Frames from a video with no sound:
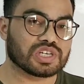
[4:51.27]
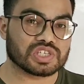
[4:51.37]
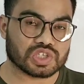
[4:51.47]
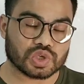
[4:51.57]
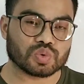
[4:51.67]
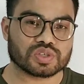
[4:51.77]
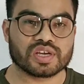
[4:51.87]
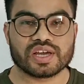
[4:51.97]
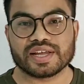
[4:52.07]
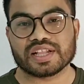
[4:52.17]
is used
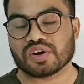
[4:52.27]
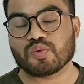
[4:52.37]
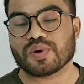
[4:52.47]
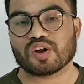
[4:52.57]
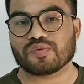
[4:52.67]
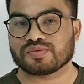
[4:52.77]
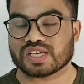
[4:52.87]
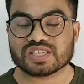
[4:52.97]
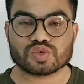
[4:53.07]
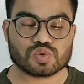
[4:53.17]
in the removal of
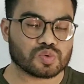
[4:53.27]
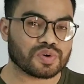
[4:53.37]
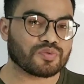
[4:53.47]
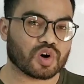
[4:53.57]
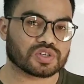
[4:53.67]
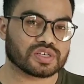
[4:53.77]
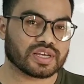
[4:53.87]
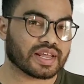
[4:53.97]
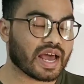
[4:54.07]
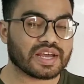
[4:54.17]
judges of Supreme Court
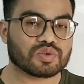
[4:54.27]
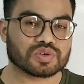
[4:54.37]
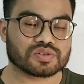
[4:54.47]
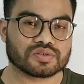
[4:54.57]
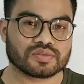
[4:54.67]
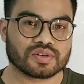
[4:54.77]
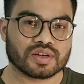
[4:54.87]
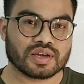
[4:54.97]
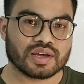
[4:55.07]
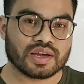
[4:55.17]
and High Courts.
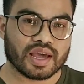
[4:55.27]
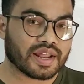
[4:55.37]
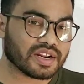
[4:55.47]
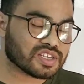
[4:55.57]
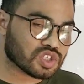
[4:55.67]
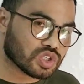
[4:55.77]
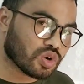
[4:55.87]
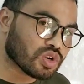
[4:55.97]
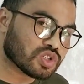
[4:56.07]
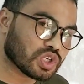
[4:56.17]
And it is
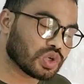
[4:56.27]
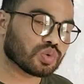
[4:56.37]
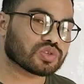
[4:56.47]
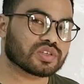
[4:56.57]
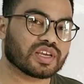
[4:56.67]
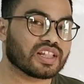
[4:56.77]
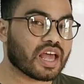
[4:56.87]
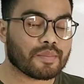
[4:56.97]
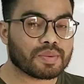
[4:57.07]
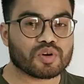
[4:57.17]
also used in the
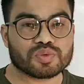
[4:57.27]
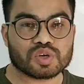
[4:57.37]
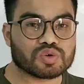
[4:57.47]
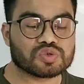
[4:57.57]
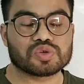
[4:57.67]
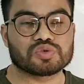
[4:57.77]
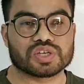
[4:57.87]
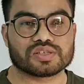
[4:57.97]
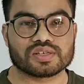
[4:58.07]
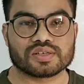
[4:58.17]
amendment of the
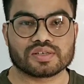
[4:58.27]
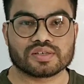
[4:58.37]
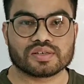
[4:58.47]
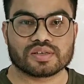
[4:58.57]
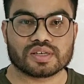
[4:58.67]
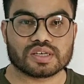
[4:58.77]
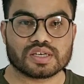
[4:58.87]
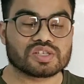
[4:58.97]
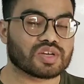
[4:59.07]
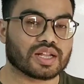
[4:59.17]
Constitution
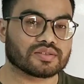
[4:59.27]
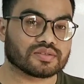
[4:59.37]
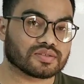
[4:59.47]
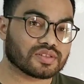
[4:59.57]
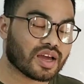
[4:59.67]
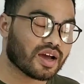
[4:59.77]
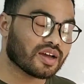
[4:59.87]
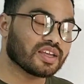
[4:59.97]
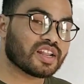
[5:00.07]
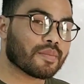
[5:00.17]
itself.
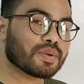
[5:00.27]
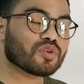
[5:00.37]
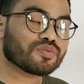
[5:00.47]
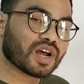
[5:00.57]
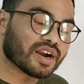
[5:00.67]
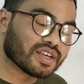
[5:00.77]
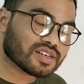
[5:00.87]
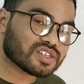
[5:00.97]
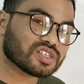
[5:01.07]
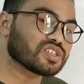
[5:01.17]
in the amendment of the Article
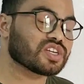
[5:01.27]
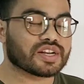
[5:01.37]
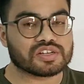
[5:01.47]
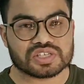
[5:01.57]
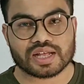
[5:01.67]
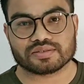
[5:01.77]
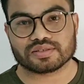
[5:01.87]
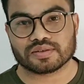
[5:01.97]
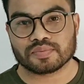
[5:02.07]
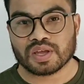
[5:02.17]
368
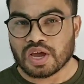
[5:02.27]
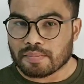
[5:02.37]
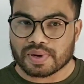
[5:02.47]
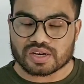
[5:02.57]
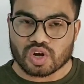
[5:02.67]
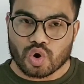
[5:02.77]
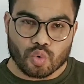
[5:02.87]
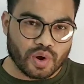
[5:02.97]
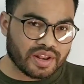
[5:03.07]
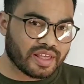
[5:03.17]
itself. But
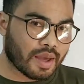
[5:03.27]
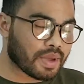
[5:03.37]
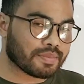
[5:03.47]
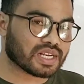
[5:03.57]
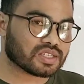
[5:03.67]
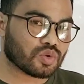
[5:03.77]
when the amendment,